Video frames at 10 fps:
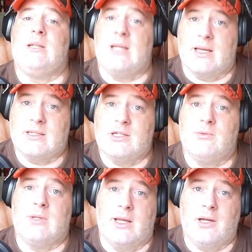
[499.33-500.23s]
Yes,
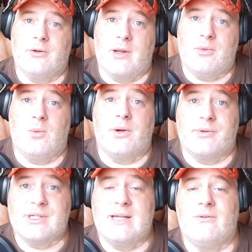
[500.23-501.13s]
you would like your number one
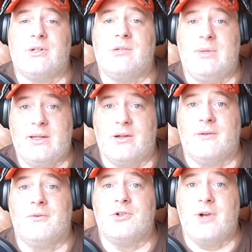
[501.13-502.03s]
receiver to be there
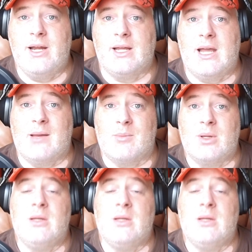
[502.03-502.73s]
for training camp.